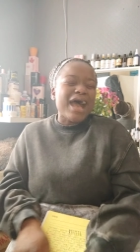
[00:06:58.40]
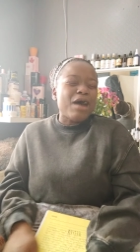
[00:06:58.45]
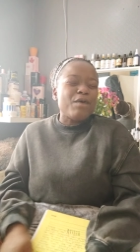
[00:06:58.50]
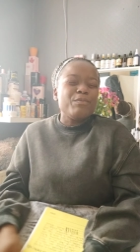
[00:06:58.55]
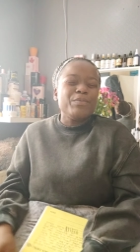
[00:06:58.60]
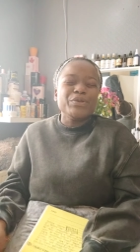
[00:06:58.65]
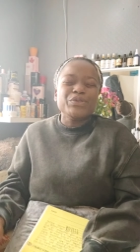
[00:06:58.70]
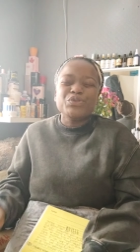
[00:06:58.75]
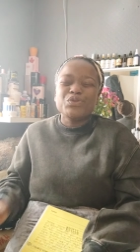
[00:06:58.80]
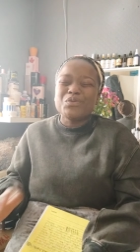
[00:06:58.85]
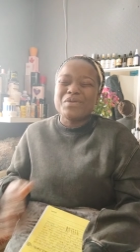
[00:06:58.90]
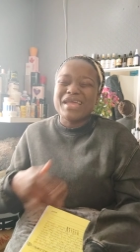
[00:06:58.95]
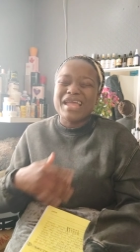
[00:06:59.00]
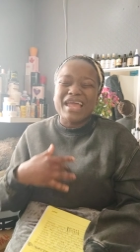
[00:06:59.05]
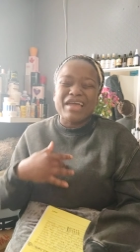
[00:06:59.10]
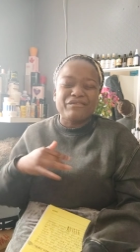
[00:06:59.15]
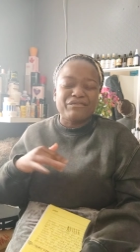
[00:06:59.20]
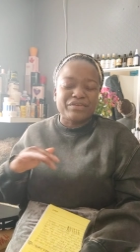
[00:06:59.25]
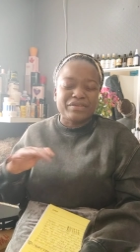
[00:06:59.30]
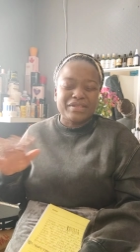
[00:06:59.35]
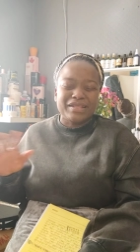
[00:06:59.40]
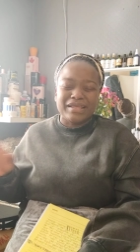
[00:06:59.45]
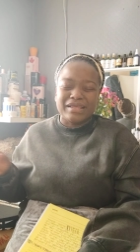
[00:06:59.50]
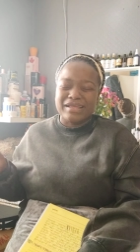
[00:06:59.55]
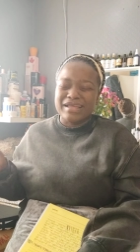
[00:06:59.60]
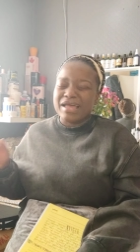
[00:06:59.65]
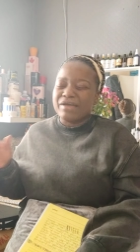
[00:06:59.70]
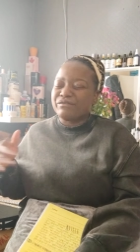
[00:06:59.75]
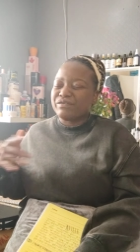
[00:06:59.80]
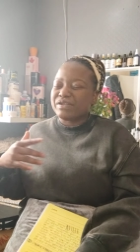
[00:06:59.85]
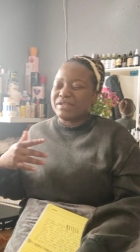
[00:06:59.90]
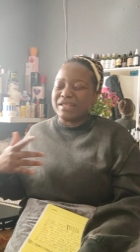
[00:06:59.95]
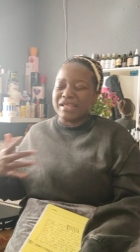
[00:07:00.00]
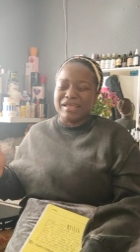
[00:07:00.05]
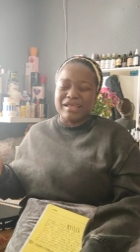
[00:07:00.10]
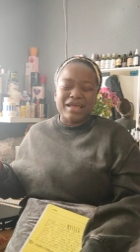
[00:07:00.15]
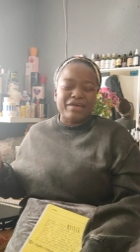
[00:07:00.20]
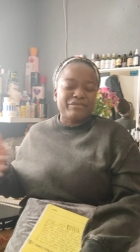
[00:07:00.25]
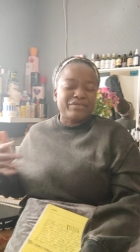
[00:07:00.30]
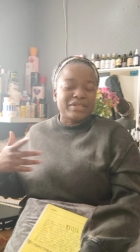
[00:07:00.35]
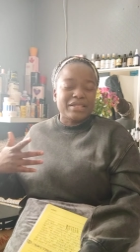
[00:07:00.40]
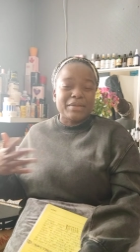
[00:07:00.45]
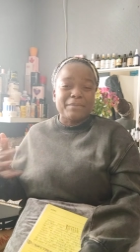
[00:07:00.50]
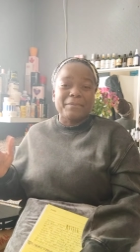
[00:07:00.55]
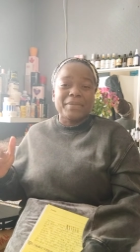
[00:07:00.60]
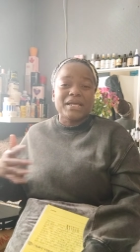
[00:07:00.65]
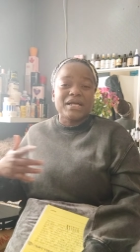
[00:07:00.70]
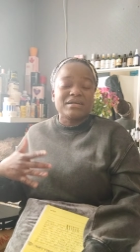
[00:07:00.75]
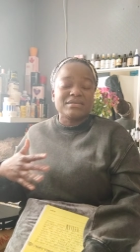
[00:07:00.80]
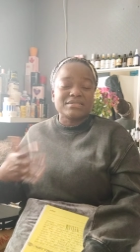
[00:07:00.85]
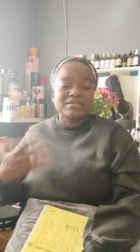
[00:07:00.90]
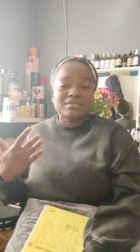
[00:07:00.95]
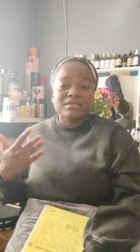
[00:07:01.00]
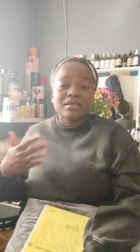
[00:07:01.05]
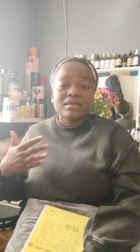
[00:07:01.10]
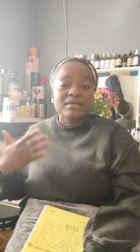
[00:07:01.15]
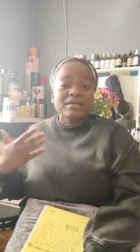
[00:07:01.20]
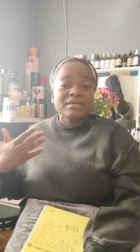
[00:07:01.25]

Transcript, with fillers: I'll be doing everything, everything, everything because